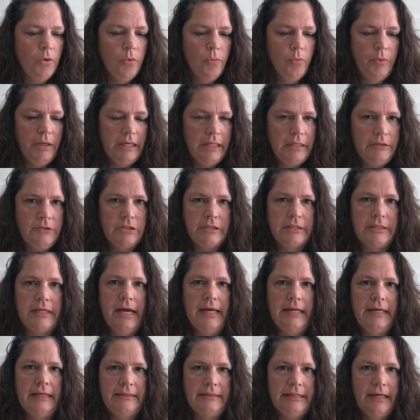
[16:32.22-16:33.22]
we just
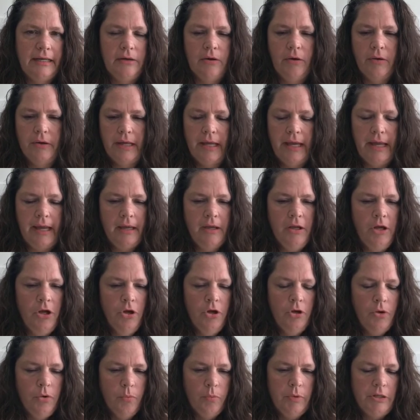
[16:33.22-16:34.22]
kind of said, okay,
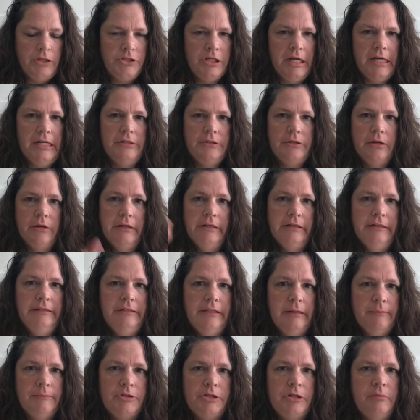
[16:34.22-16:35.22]
we changed our
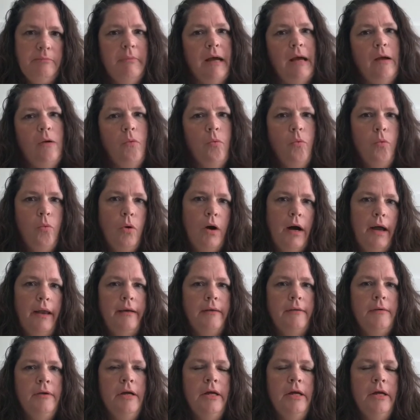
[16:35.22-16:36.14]
exemption by 1.